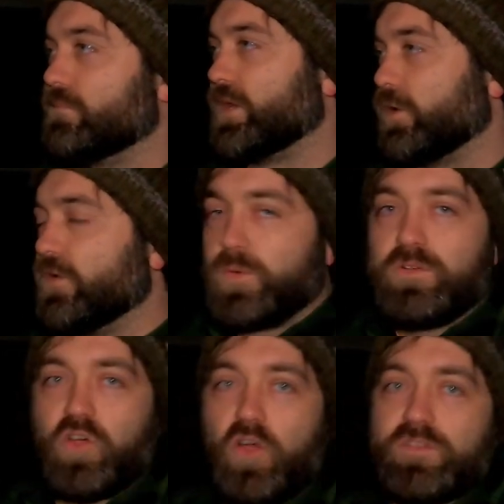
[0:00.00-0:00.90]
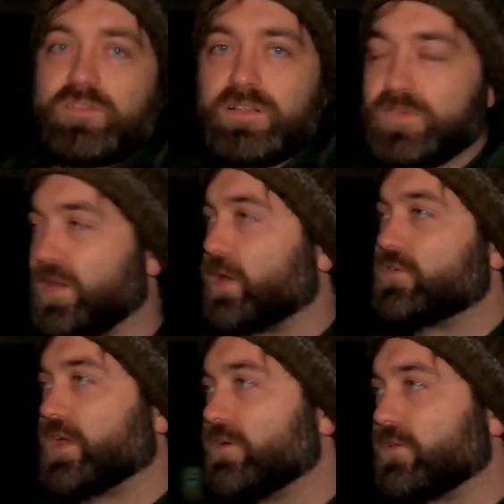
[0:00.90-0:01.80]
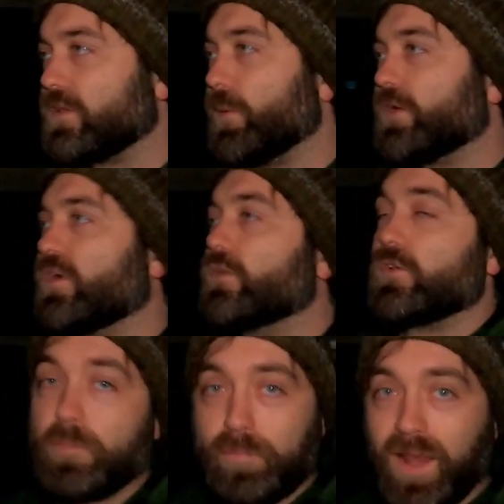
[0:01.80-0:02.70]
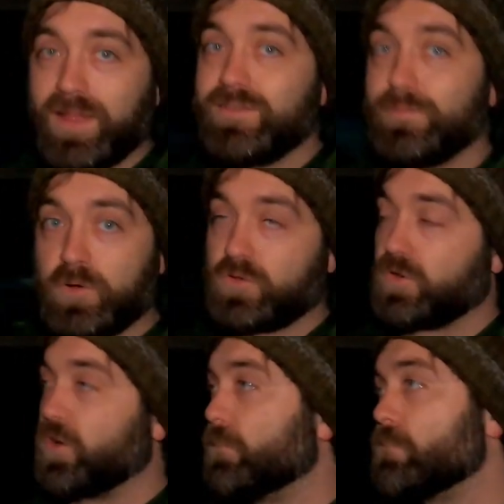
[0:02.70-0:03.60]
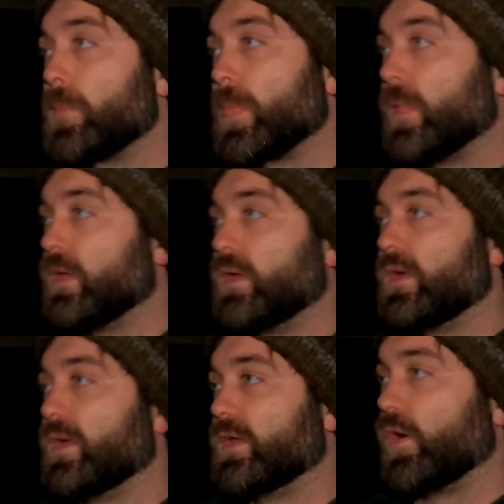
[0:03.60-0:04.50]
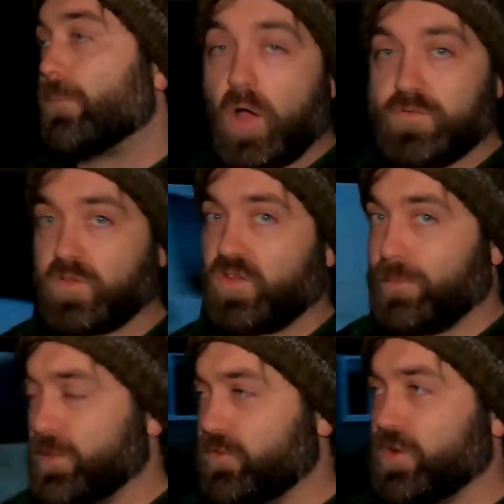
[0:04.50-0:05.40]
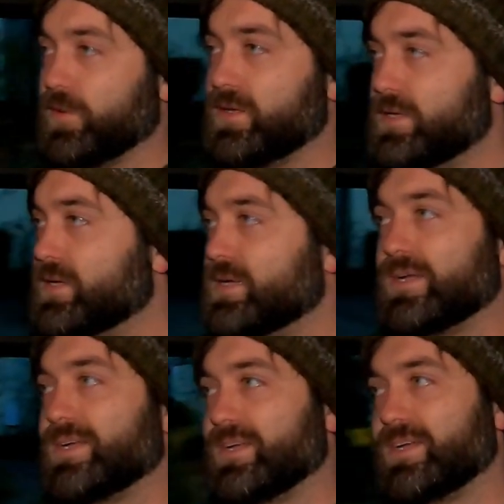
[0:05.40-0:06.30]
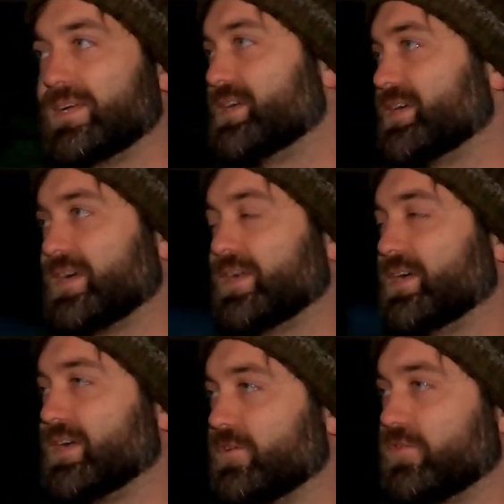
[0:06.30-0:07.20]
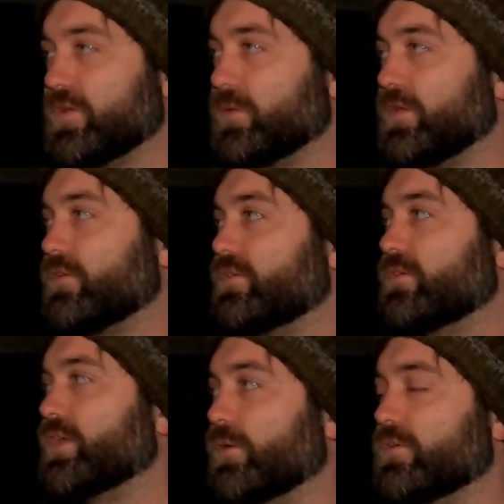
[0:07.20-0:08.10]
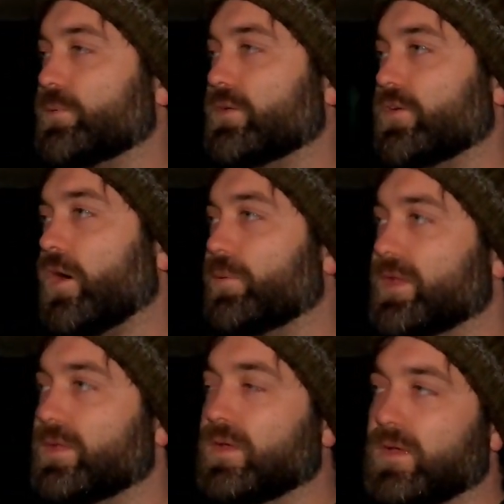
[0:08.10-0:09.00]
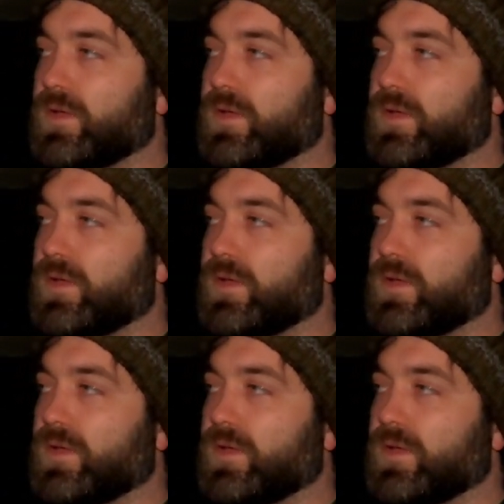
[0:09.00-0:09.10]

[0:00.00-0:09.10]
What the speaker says: You know, if you enjoyed this little video series on the Metro, there are plenty more to come. You know, I'm not a full-time YouTuber. I just do this, you know, as a bit of a hobby,